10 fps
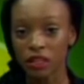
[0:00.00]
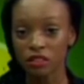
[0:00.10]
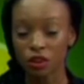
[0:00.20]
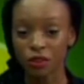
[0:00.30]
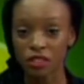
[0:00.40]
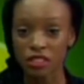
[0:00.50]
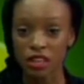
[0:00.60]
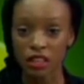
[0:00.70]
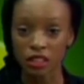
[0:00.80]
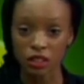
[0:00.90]

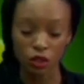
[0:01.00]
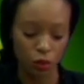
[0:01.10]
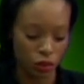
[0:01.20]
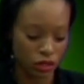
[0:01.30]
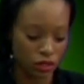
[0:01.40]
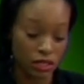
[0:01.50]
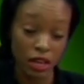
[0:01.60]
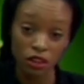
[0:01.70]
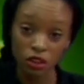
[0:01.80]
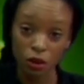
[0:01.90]
understand that, look, their
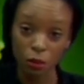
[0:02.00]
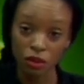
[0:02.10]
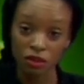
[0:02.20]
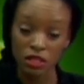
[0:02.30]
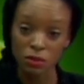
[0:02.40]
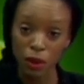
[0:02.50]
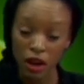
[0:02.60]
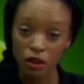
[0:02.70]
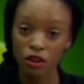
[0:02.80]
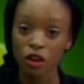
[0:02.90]
tenure would have
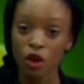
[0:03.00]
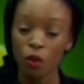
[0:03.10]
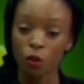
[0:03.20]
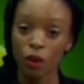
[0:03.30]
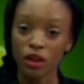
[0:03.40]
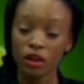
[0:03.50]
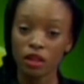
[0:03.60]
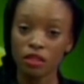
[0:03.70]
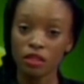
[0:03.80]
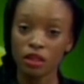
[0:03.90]
expired
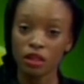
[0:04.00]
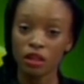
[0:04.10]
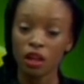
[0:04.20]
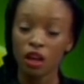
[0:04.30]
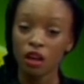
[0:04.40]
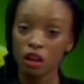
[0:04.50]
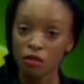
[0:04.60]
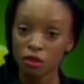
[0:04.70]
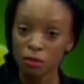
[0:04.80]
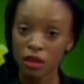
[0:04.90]
when the
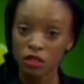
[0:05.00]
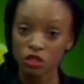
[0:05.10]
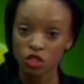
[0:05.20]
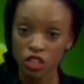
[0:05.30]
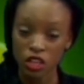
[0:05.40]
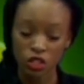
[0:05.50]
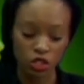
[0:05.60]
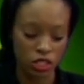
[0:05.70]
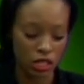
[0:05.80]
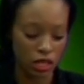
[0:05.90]
government
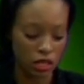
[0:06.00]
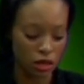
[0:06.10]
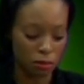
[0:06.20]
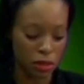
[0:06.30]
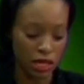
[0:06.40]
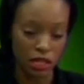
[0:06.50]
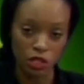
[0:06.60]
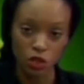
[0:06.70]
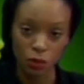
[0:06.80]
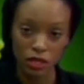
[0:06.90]
changed in May
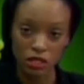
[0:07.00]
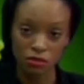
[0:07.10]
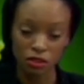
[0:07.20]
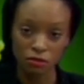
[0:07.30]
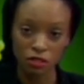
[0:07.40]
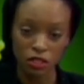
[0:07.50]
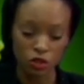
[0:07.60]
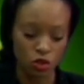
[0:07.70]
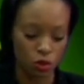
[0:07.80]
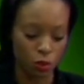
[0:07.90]

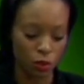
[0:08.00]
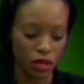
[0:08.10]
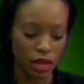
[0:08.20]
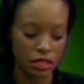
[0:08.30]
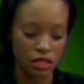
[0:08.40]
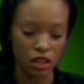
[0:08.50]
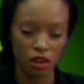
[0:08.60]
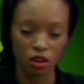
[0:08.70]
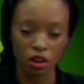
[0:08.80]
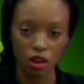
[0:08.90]
2015. So we'll get to
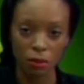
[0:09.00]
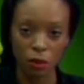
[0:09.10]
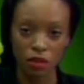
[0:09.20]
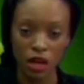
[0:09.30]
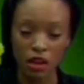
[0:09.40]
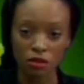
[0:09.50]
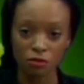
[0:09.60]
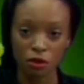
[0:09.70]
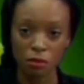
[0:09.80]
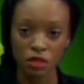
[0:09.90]
hear all about that
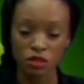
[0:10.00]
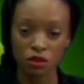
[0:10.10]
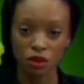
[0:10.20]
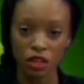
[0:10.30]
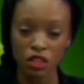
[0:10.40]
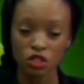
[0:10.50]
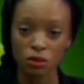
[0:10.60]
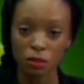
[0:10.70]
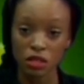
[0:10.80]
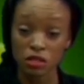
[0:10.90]
from Minister
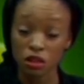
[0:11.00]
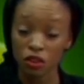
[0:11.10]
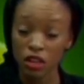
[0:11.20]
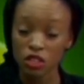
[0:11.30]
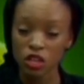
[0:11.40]
Greenidge,